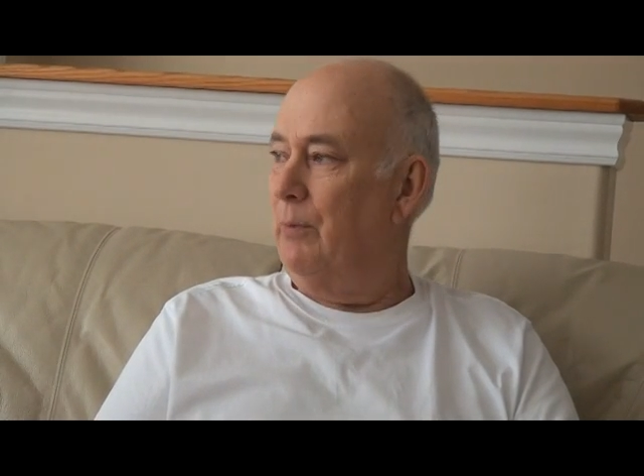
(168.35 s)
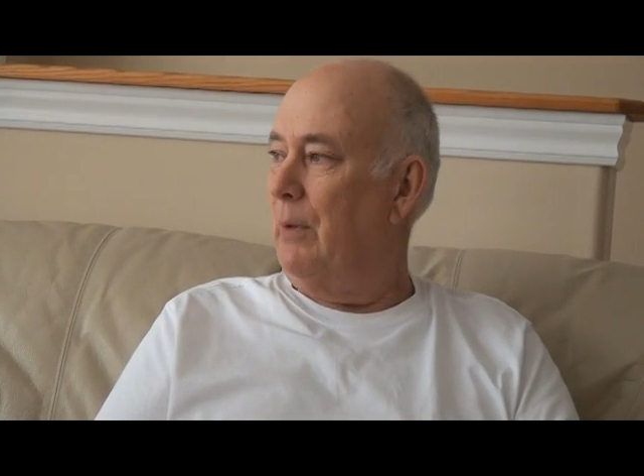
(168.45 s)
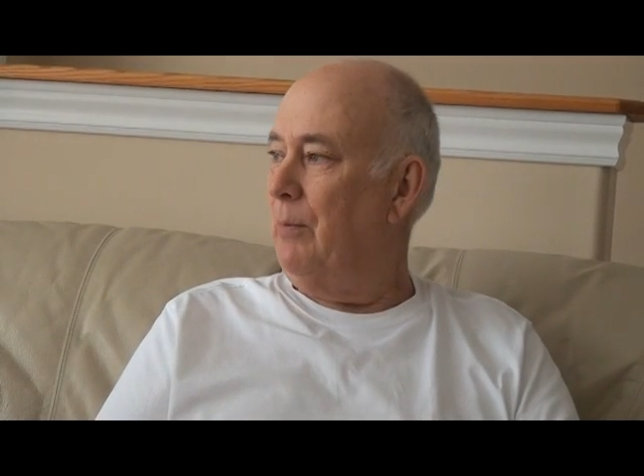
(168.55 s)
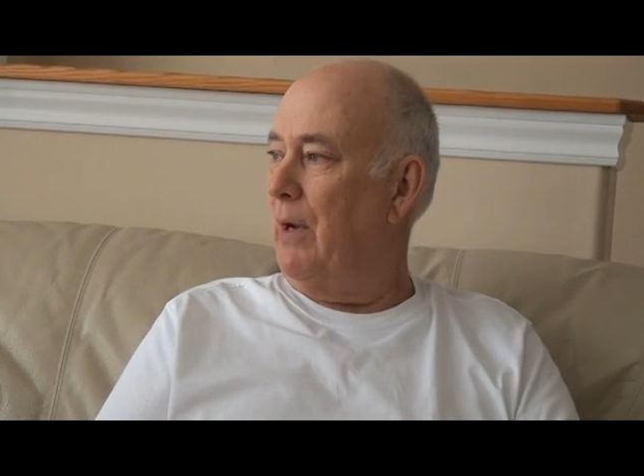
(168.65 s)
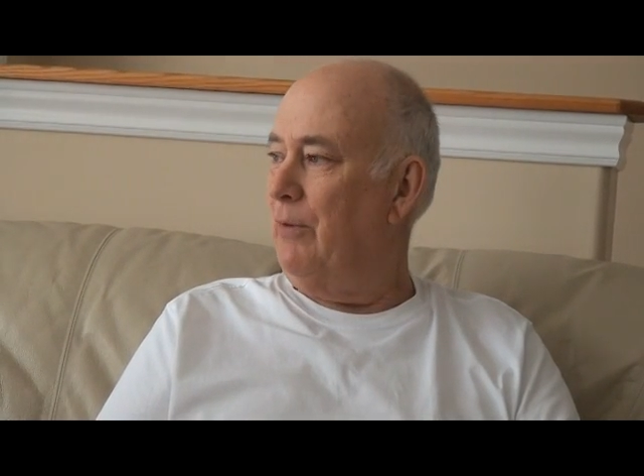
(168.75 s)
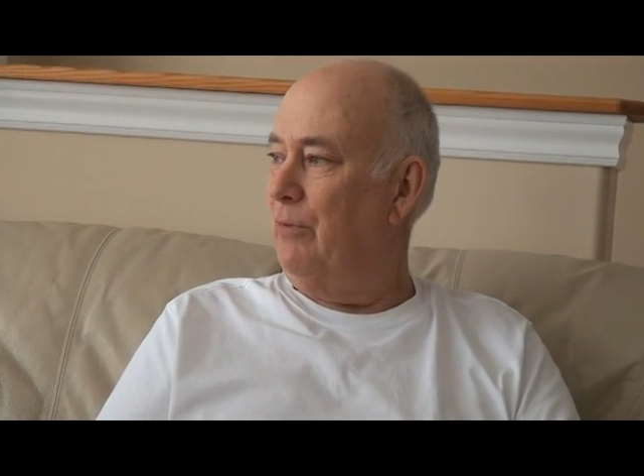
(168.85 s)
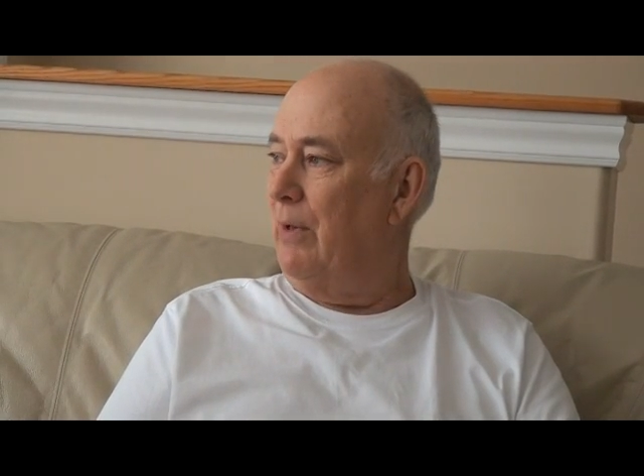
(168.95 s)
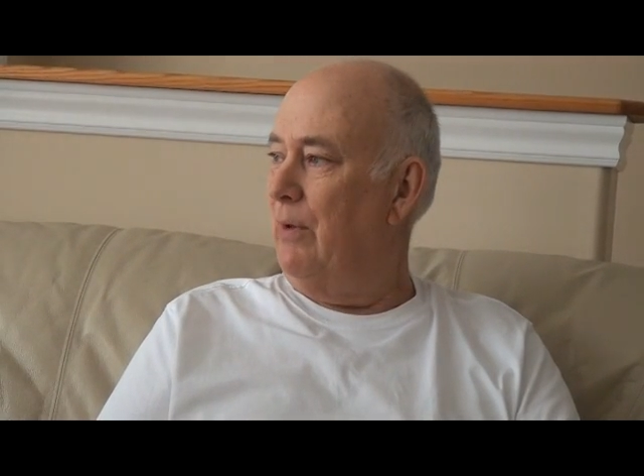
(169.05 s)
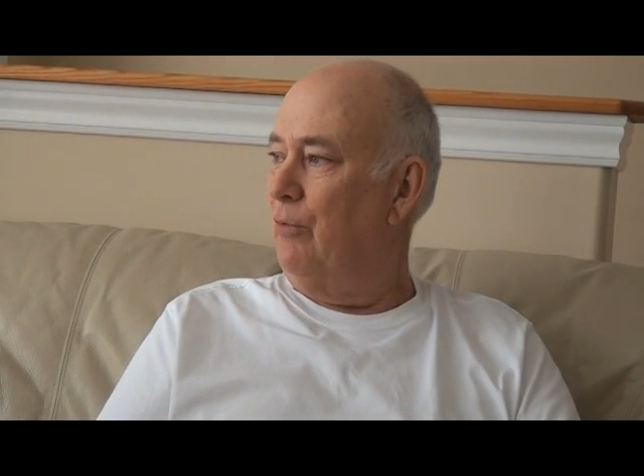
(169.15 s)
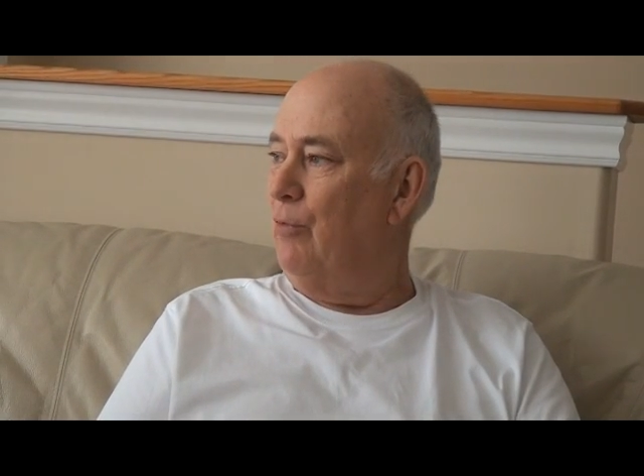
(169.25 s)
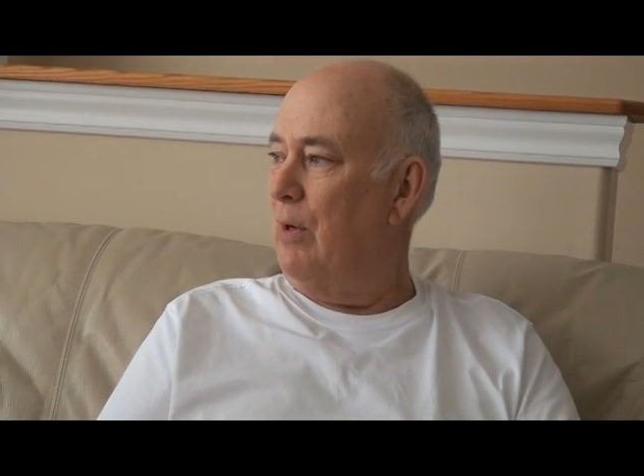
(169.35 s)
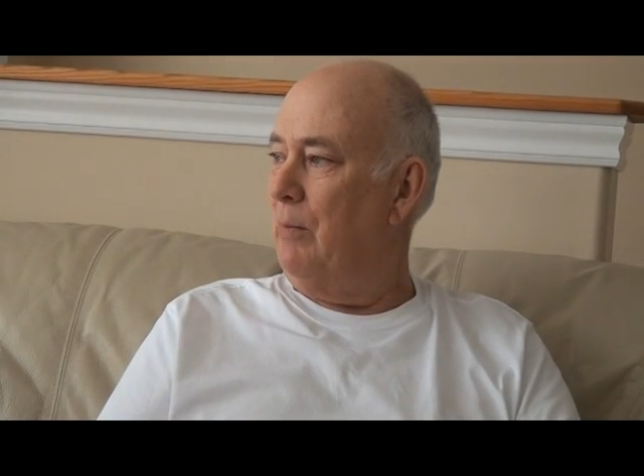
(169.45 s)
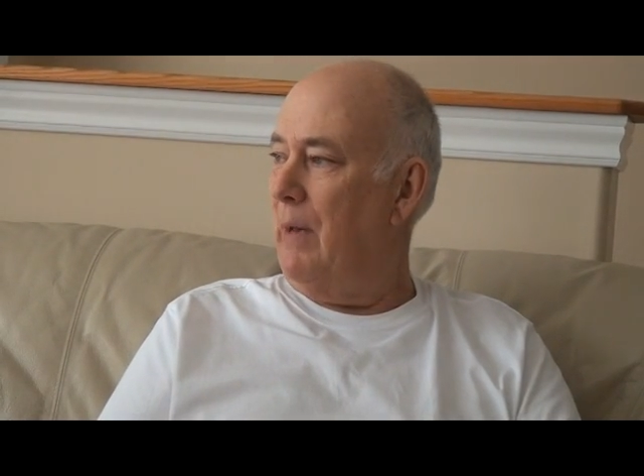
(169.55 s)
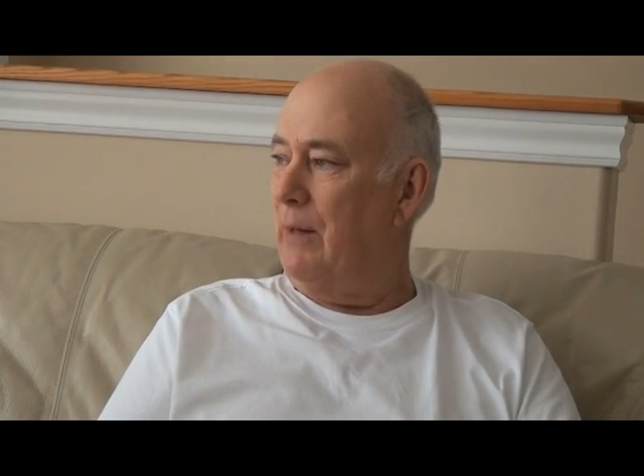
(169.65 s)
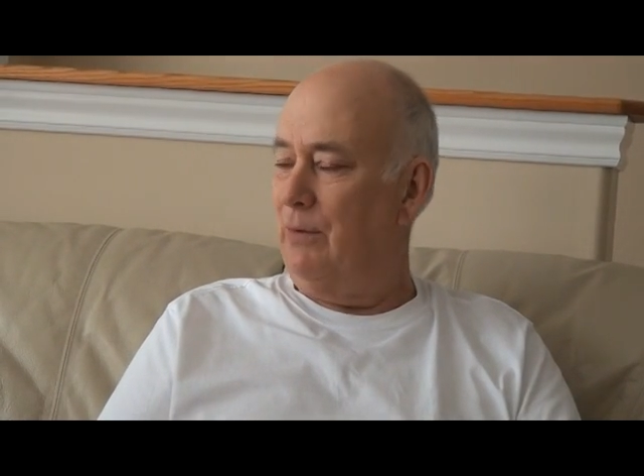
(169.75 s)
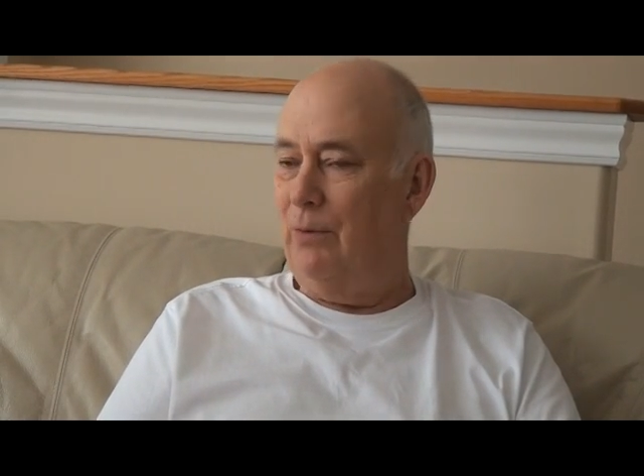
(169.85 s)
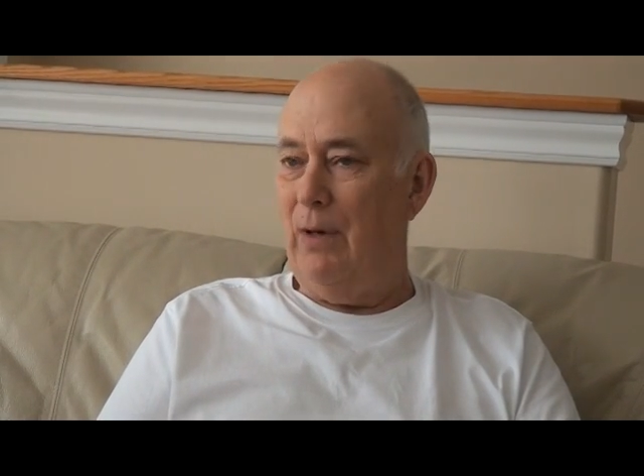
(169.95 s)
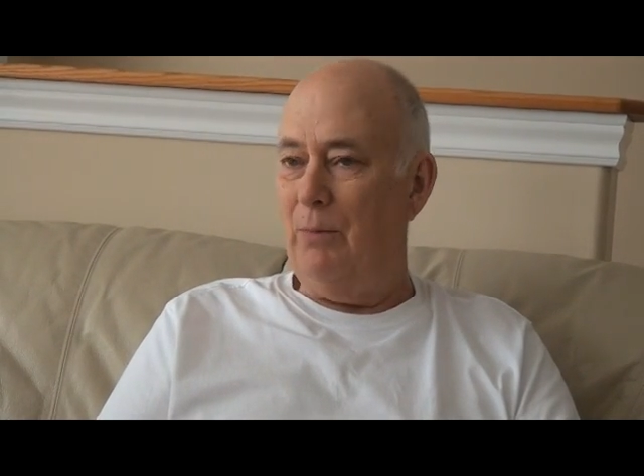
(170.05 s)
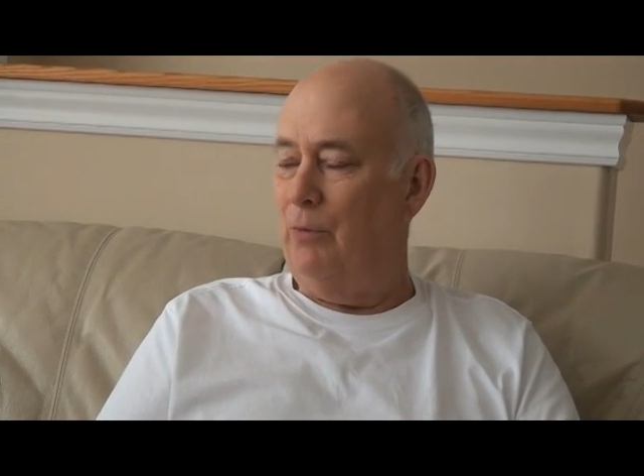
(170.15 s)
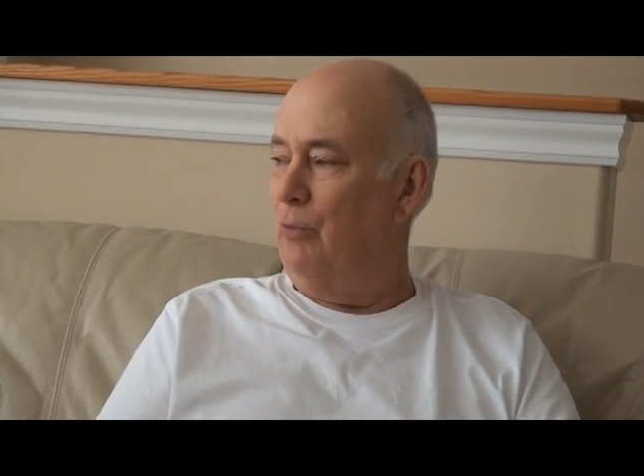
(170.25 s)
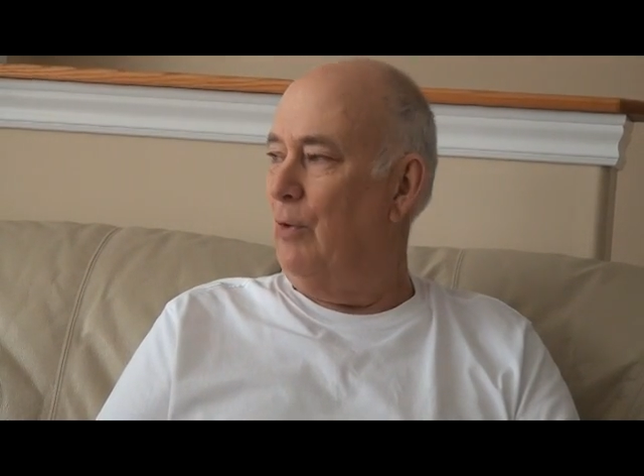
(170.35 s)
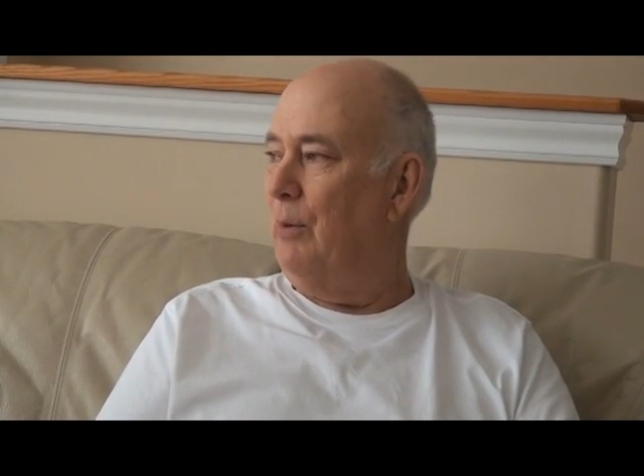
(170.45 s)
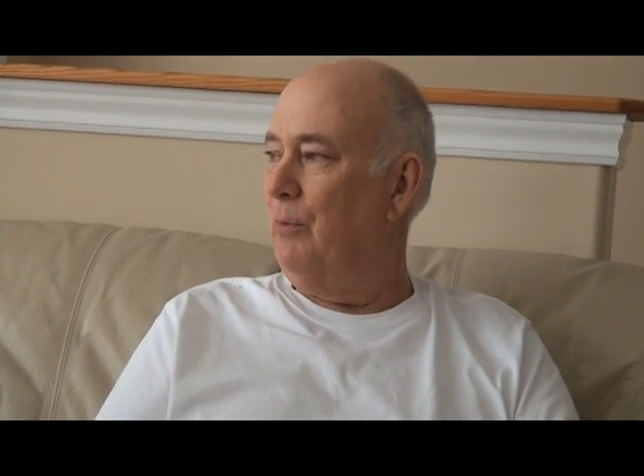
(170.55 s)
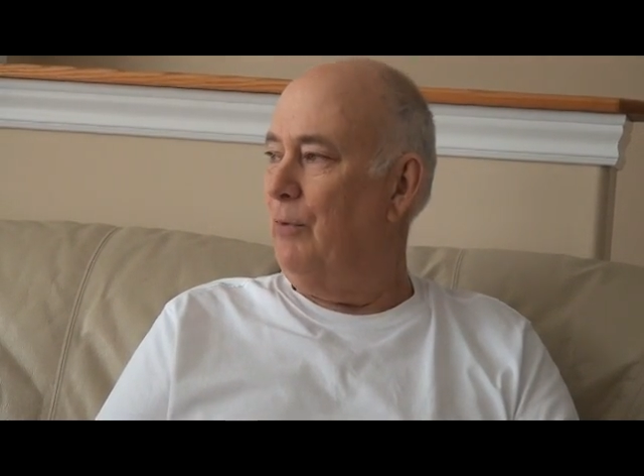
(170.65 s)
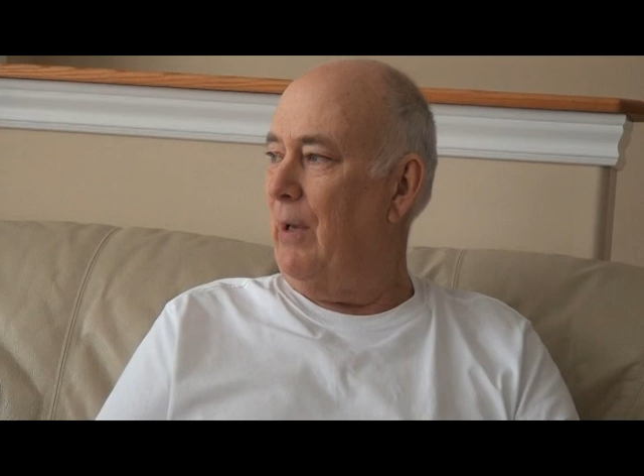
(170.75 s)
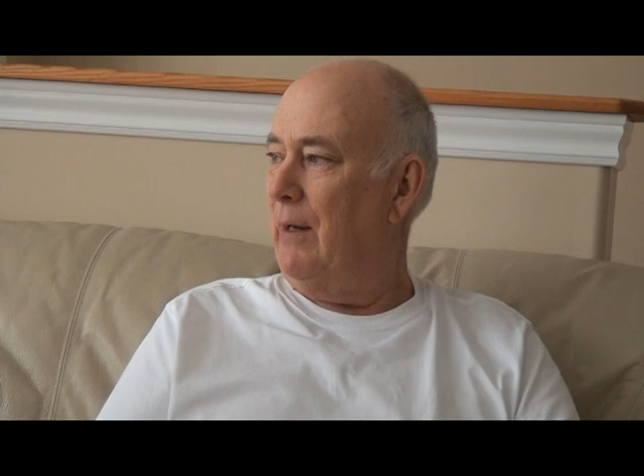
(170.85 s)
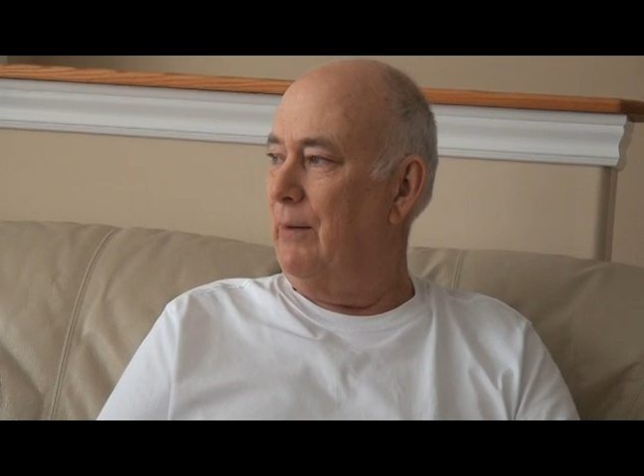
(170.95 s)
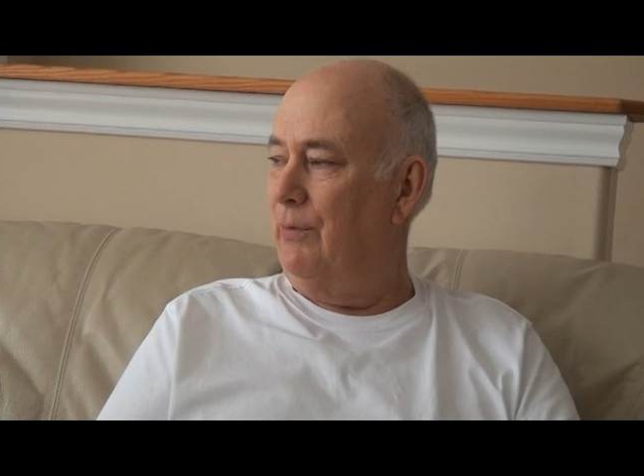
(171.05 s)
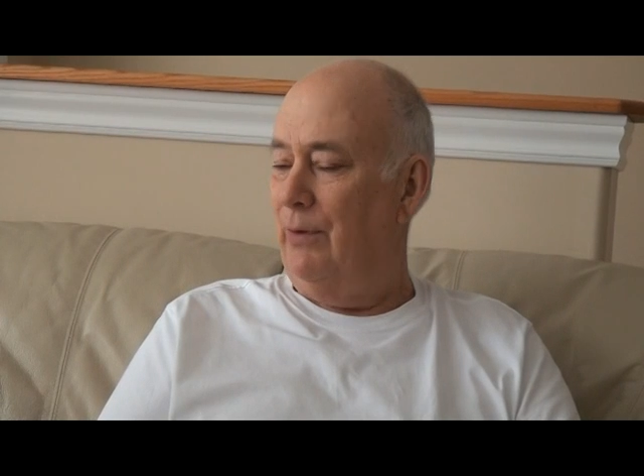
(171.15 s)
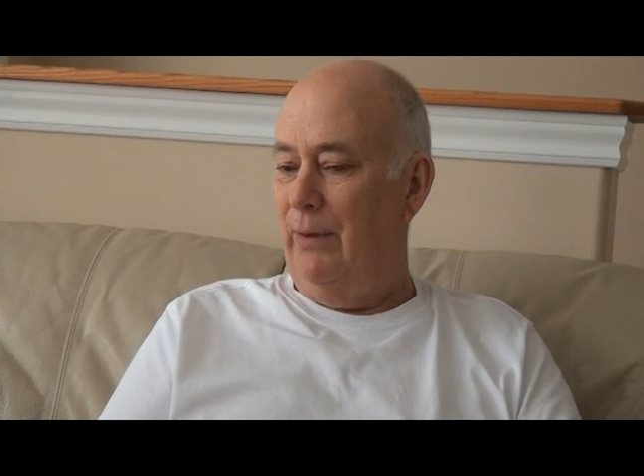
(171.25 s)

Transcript: and my prostate had shrunk back to almost normal size.